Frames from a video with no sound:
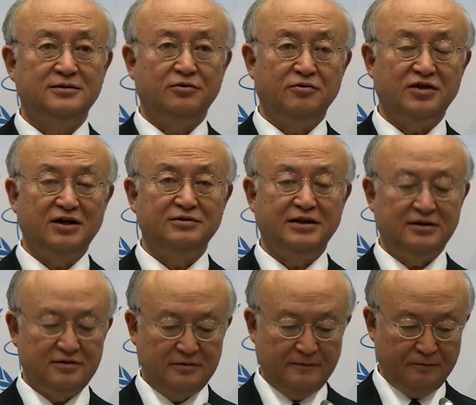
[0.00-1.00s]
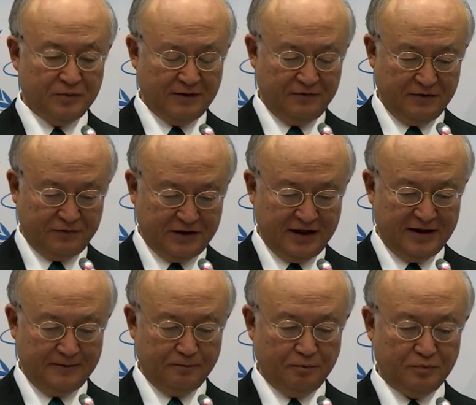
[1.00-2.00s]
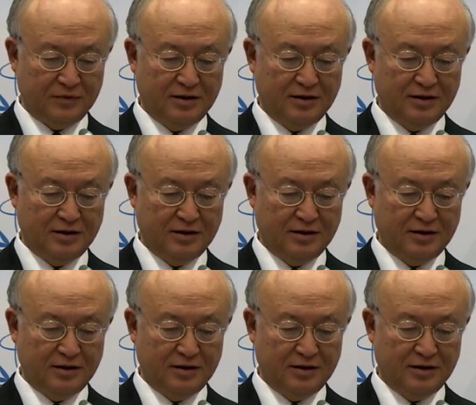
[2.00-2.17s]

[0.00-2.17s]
2015.